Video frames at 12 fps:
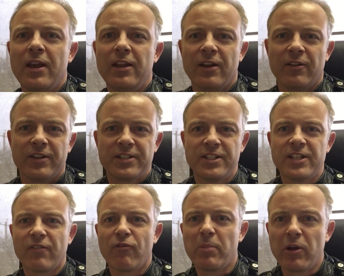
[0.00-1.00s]
Hey there, this is
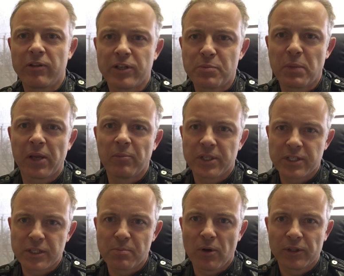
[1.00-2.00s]
Doug Vermeeren, the Speaking
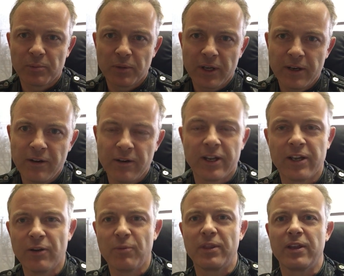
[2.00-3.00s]
Business Multiplier,
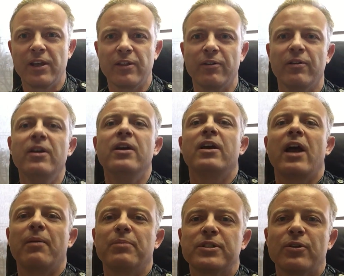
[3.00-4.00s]
here with another
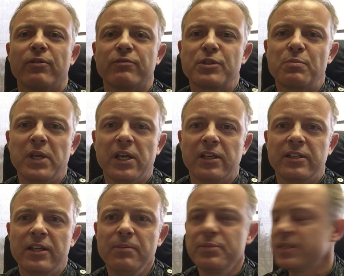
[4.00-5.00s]
episode of Speaking
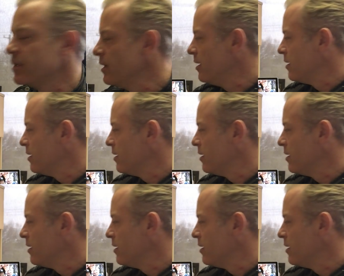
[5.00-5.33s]
Tips.